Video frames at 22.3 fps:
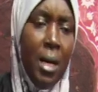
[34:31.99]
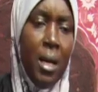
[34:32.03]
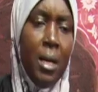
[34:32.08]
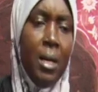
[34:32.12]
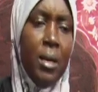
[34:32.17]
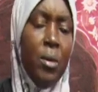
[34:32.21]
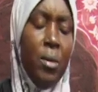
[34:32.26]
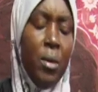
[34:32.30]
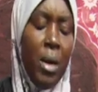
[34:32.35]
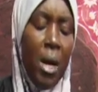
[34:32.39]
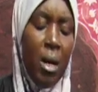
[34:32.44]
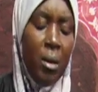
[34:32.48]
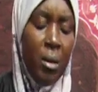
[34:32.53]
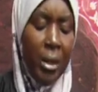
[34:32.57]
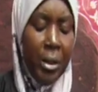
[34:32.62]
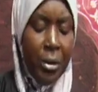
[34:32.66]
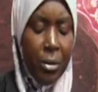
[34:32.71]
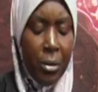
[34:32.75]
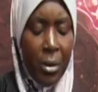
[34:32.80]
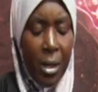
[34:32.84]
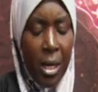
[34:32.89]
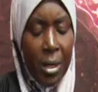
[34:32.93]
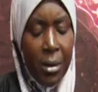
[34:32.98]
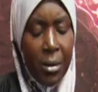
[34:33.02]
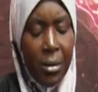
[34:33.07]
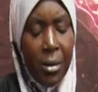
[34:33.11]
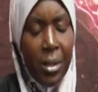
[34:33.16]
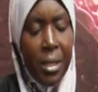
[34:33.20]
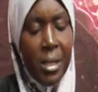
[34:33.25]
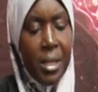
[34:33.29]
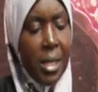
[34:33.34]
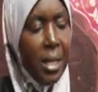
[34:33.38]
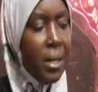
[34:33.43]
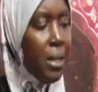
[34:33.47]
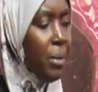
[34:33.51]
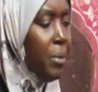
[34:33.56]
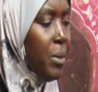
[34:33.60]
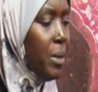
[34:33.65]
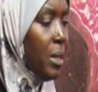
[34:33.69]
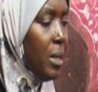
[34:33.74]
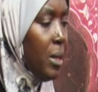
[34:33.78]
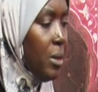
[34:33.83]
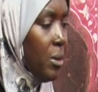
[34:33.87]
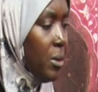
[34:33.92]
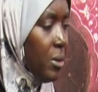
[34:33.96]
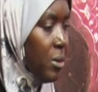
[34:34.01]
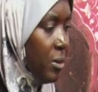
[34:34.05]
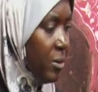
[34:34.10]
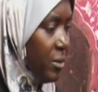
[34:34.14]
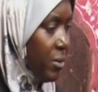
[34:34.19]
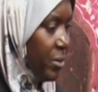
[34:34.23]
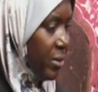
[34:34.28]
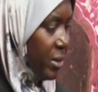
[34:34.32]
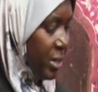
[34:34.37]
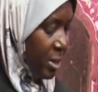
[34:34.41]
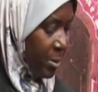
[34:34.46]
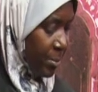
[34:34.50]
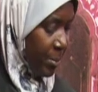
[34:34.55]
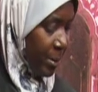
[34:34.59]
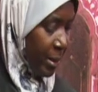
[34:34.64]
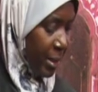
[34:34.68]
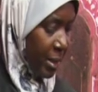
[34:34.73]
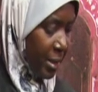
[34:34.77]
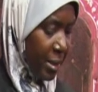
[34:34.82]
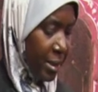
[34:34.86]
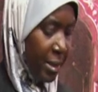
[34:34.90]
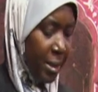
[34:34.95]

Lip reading: You are going to handle each other with a lot of respect.